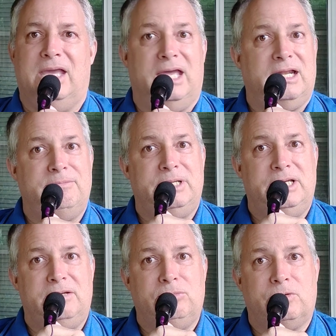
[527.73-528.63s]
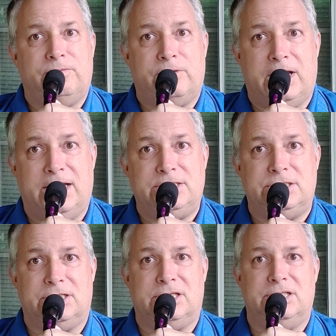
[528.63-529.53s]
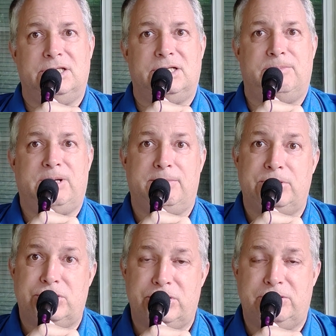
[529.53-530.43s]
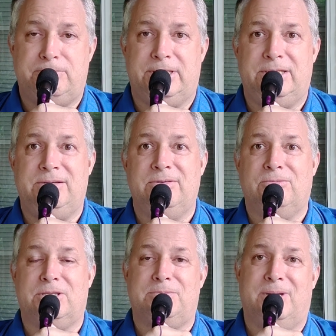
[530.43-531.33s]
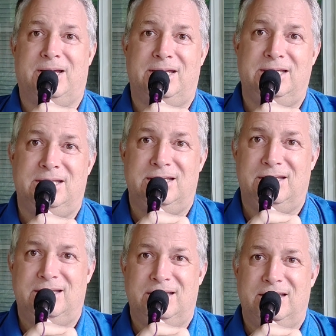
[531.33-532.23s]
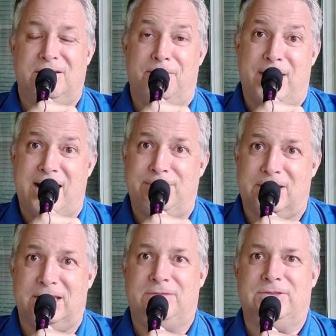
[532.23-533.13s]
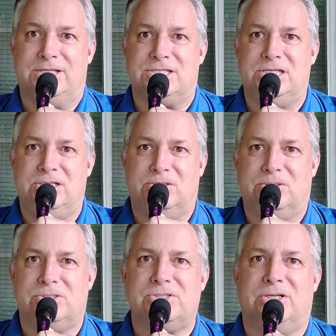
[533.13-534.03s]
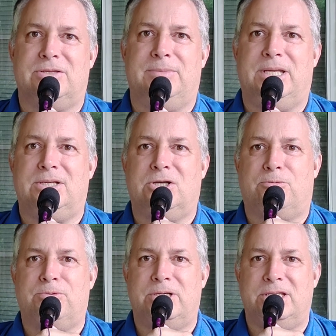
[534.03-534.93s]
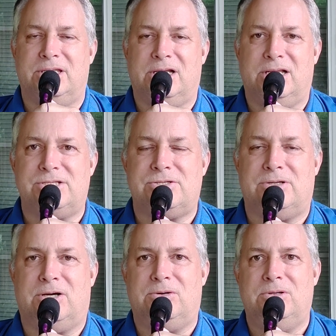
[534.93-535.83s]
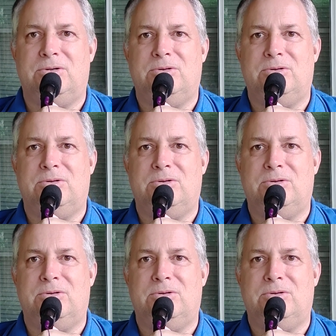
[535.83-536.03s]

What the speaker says: And I've been eating more fried chicken than I probably should be, with my belief that seed oils are the main culprit in the cholesterol,